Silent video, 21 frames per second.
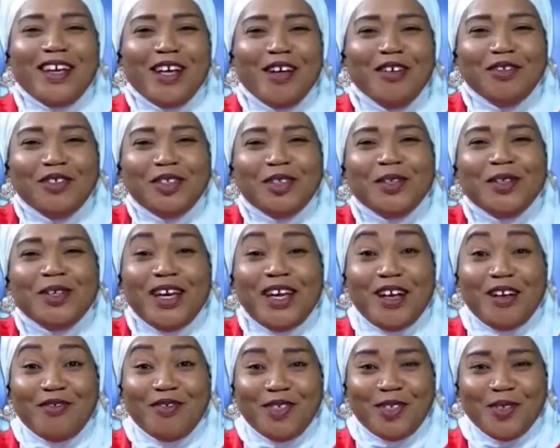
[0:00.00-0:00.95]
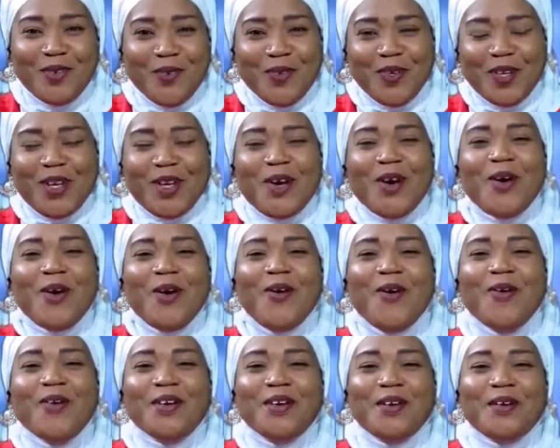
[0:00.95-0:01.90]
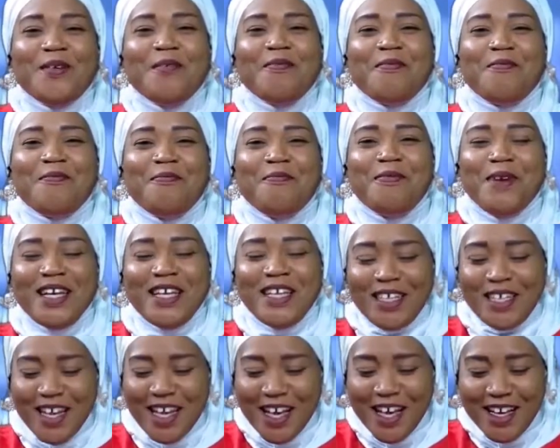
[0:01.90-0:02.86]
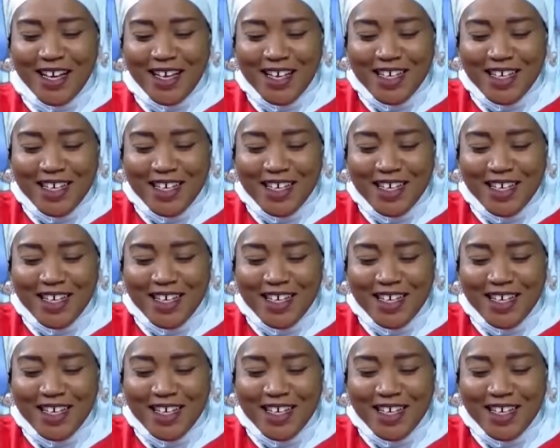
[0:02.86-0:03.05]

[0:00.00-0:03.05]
health show, Healthzone, on Vagina